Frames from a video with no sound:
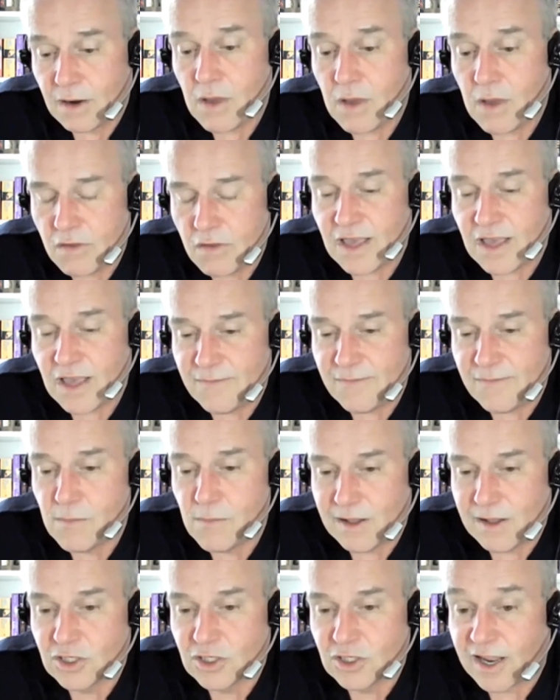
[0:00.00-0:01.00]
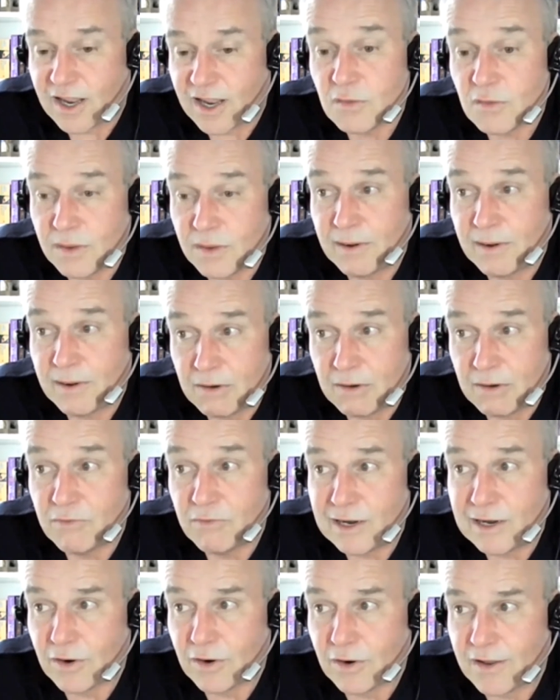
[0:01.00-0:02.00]
you know, safe and well checks, we'll be
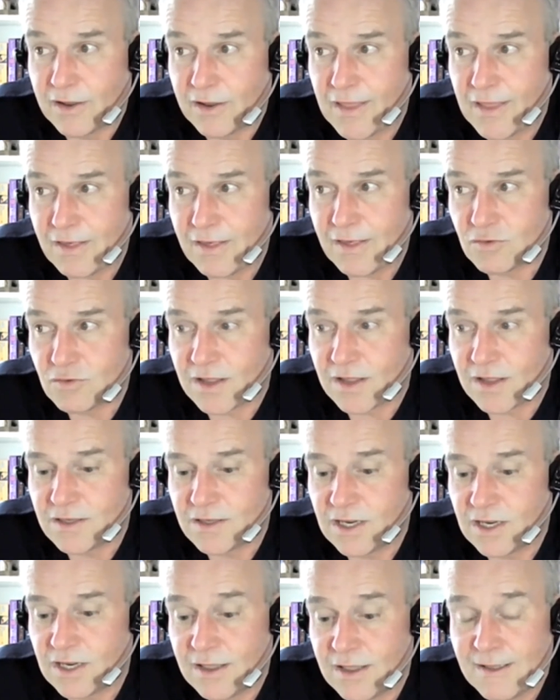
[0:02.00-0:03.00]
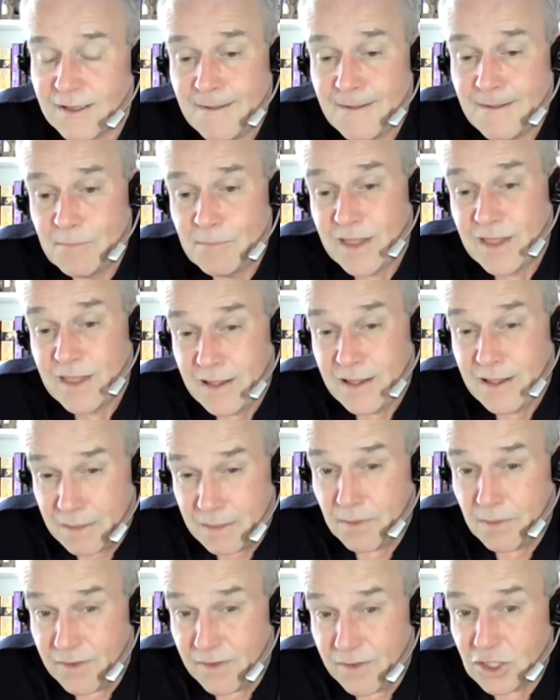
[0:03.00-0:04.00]
re-looking at that strategy.
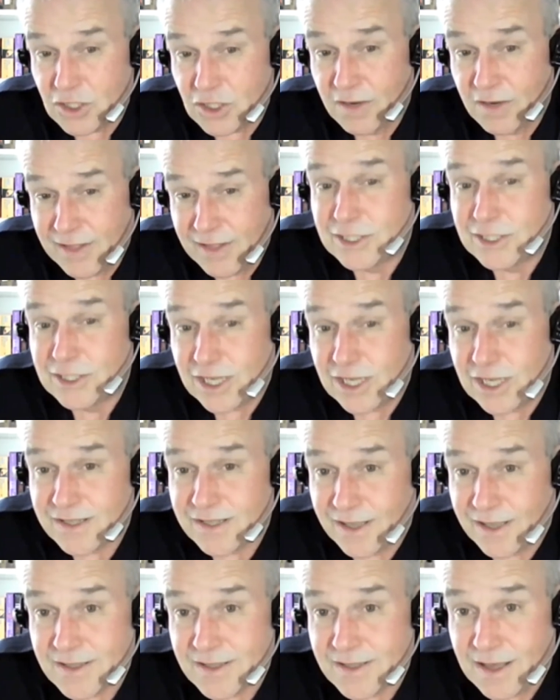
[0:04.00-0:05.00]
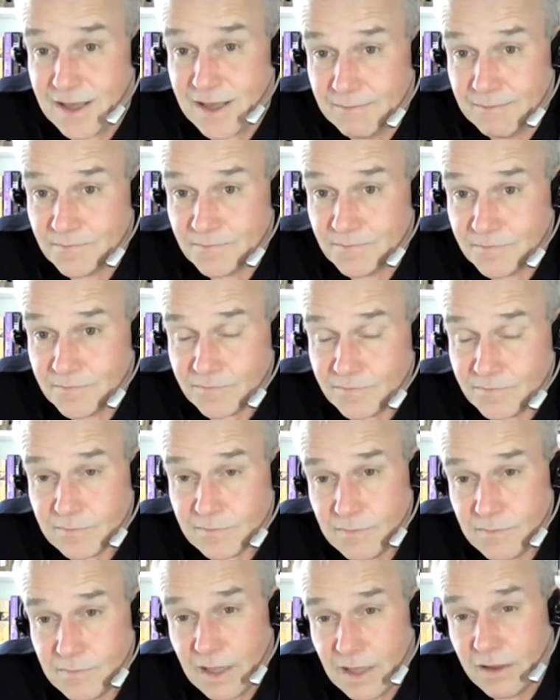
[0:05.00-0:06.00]
The provision of the logistics cell,
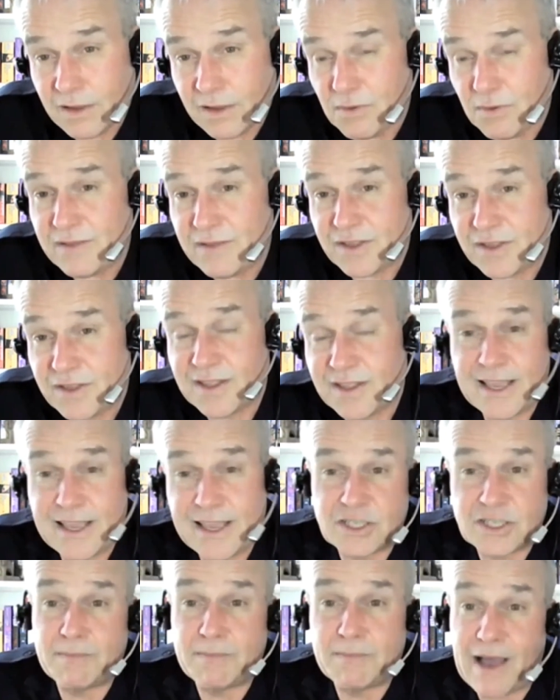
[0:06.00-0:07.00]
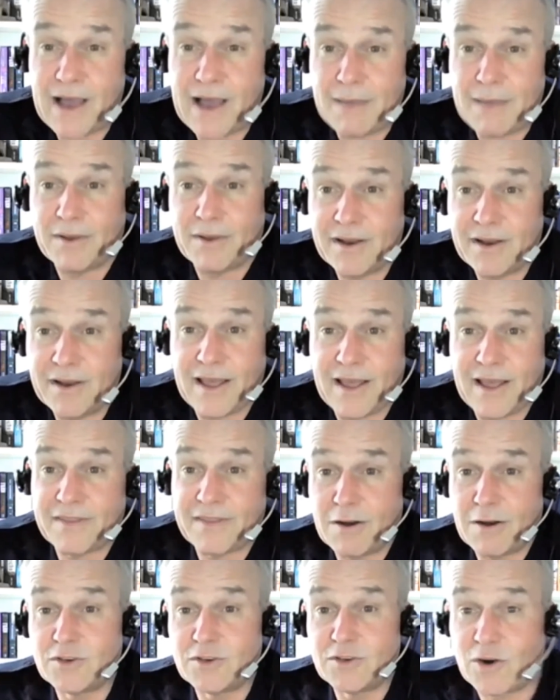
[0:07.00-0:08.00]
because previously each department had
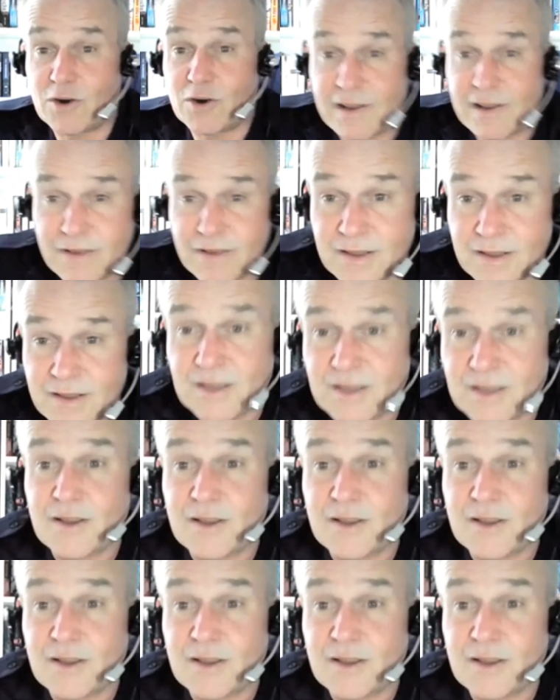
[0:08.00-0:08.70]
their own driver,